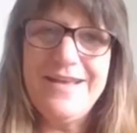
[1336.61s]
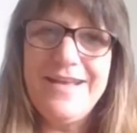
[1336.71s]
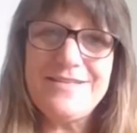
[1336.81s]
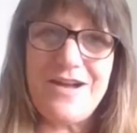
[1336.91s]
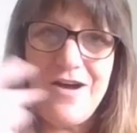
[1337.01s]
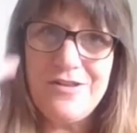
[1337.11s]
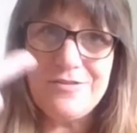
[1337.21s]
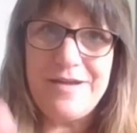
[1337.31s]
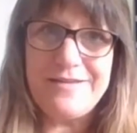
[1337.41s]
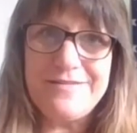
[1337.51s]
It's all
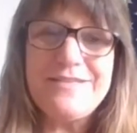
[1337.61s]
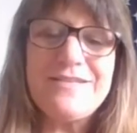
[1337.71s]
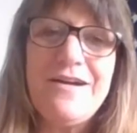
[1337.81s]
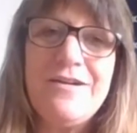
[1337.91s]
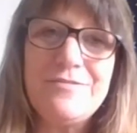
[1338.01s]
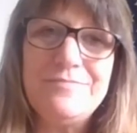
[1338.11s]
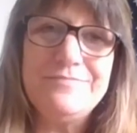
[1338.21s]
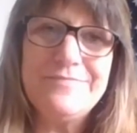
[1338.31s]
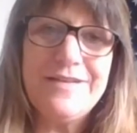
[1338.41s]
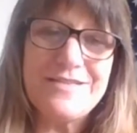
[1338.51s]

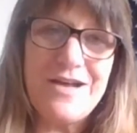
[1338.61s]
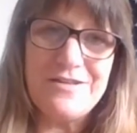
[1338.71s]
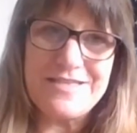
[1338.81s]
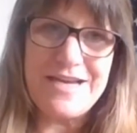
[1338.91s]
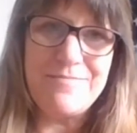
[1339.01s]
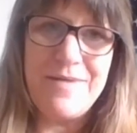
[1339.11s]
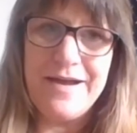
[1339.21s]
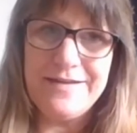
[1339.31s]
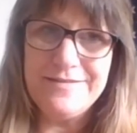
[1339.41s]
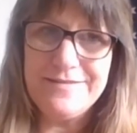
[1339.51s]
a state of
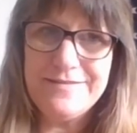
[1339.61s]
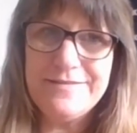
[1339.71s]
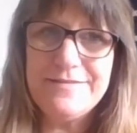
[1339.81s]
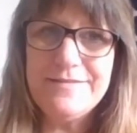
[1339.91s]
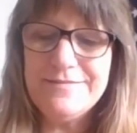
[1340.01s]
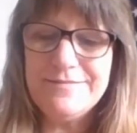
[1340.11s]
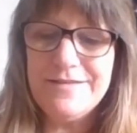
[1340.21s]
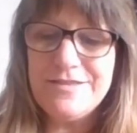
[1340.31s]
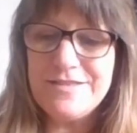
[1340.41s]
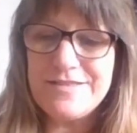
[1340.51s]
mind.
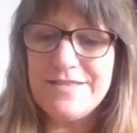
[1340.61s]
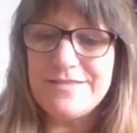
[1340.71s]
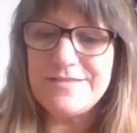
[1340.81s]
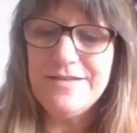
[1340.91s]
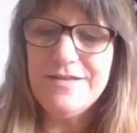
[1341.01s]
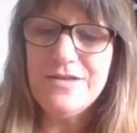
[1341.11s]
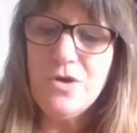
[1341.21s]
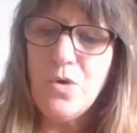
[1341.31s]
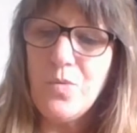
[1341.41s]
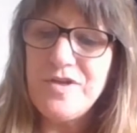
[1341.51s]
It just is.
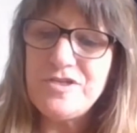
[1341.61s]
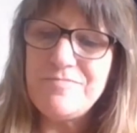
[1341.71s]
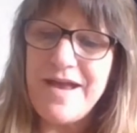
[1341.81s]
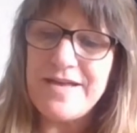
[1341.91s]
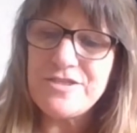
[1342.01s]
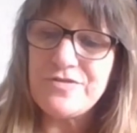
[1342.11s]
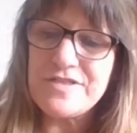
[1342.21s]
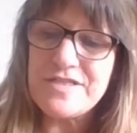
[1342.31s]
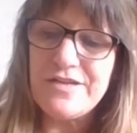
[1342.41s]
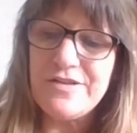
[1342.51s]
Once you master the
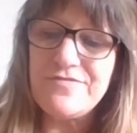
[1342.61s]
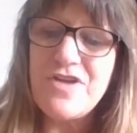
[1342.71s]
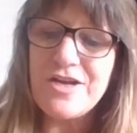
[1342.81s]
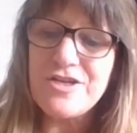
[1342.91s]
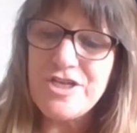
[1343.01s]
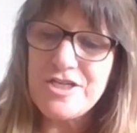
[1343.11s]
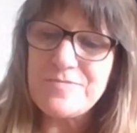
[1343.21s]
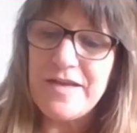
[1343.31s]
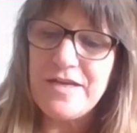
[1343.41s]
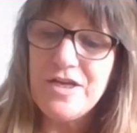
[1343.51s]
skill of
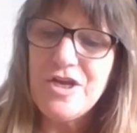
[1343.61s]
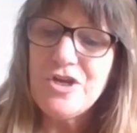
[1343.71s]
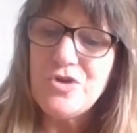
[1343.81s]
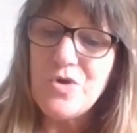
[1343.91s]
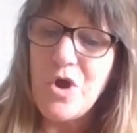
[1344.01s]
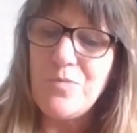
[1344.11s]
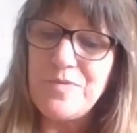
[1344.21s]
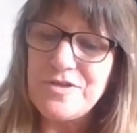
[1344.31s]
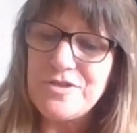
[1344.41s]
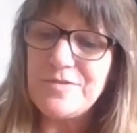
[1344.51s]
non-judgment, you
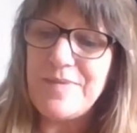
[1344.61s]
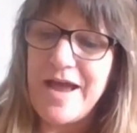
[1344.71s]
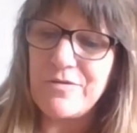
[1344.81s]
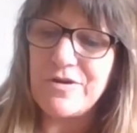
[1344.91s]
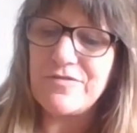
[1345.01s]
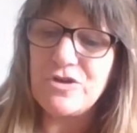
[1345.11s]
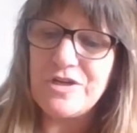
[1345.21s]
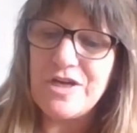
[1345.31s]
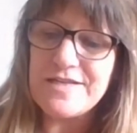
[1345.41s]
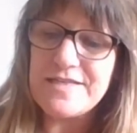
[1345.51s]
open to the power of
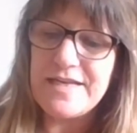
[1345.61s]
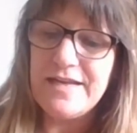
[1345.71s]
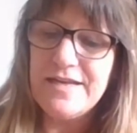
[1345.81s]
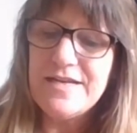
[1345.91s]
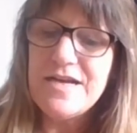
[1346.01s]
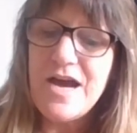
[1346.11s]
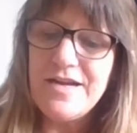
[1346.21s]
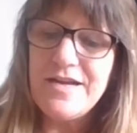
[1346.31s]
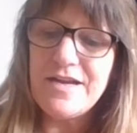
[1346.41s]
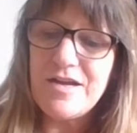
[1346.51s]
curiosity,
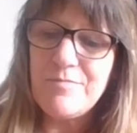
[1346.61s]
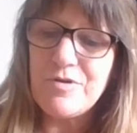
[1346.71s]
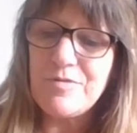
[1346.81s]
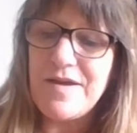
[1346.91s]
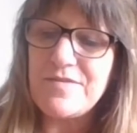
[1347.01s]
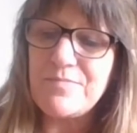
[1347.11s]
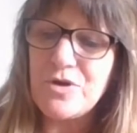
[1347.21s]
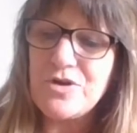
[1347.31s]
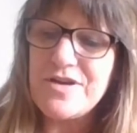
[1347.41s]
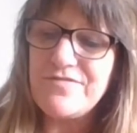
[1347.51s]
unencumbered by the
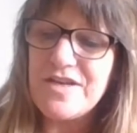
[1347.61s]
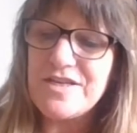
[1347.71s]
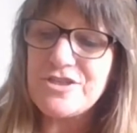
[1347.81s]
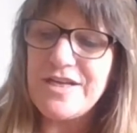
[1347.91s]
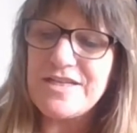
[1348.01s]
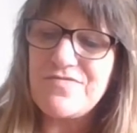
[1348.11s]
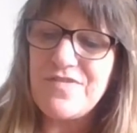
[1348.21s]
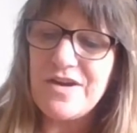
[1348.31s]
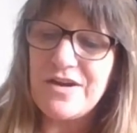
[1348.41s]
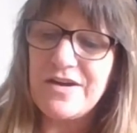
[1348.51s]
burden of yesterday's
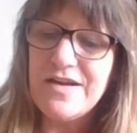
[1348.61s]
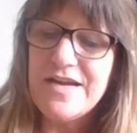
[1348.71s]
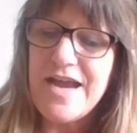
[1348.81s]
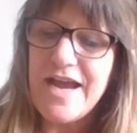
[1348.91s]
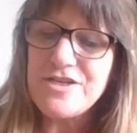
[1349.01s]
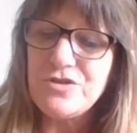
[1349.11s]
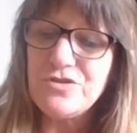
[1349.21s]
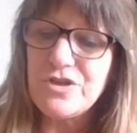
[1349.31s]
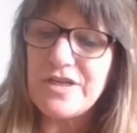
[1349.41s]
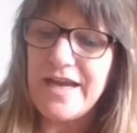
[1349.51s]
fear, as you
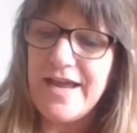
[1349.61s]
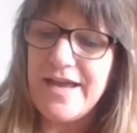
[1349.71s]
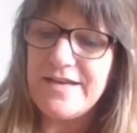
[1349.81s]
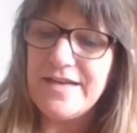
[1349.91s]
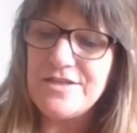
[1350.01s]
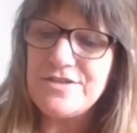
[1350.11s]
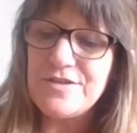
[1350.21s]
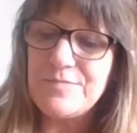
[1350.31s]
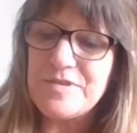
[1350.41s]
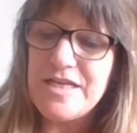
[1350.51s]
look ahead into
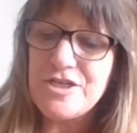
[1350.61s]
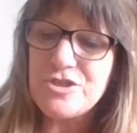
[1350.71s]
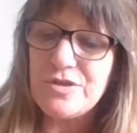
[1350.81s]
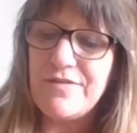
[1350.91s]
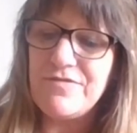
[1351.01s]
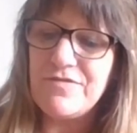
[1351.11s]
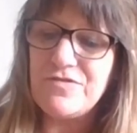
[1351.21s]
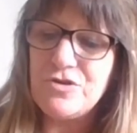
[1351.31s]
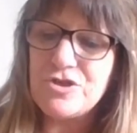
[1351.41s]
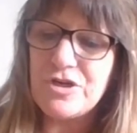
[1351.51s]
the potential of the
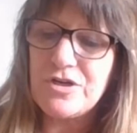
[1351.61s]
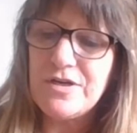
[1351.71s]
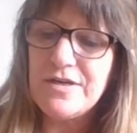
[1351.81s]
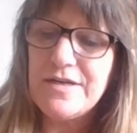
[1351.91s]
future.